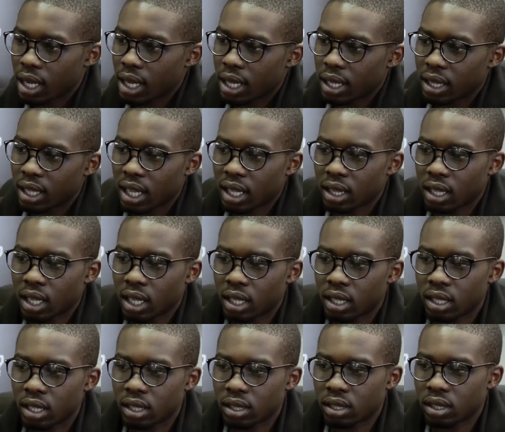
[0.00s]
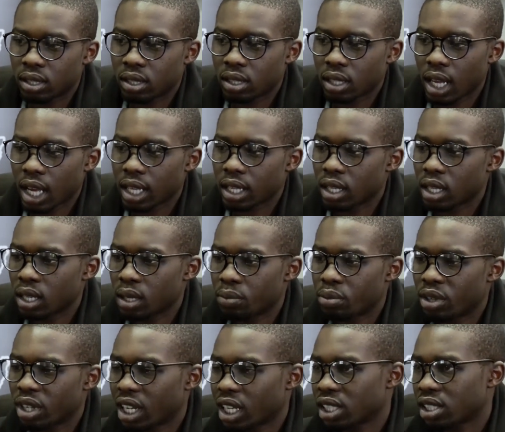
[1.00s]
Then there's other
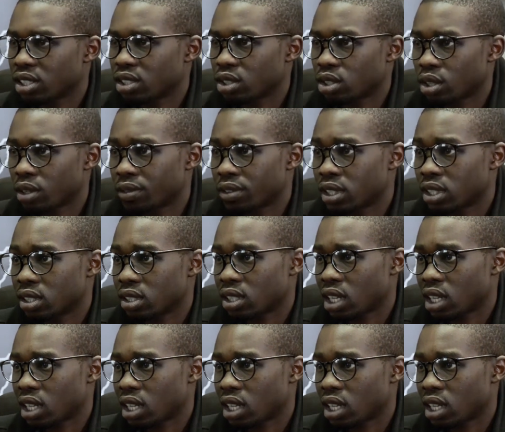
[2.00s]
production services